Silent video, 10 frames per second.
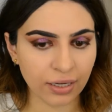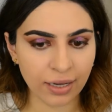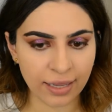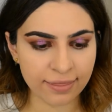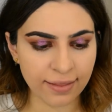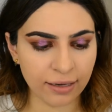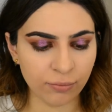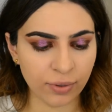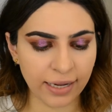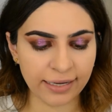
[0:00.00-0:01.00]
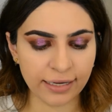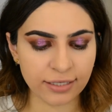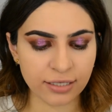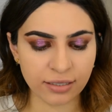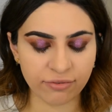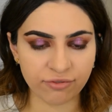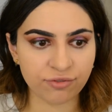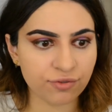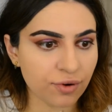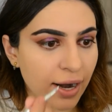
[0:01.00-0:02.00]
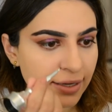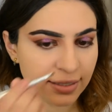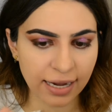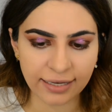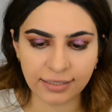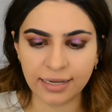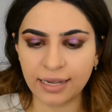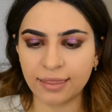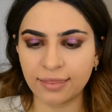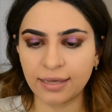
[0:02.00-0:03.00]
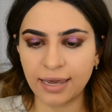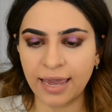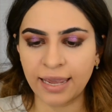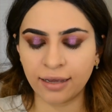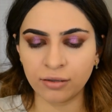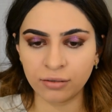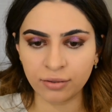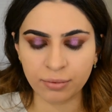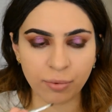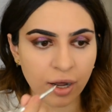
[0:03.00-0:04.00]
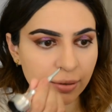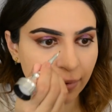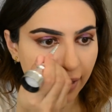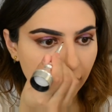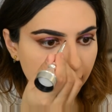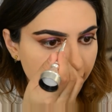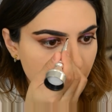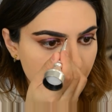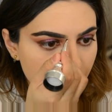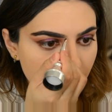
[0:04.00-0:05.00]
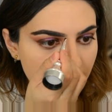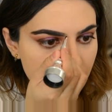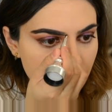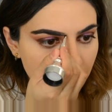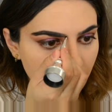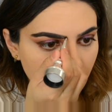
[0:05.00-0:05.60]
And then when I get to the front, I take the angle, the bottom angle of the brush,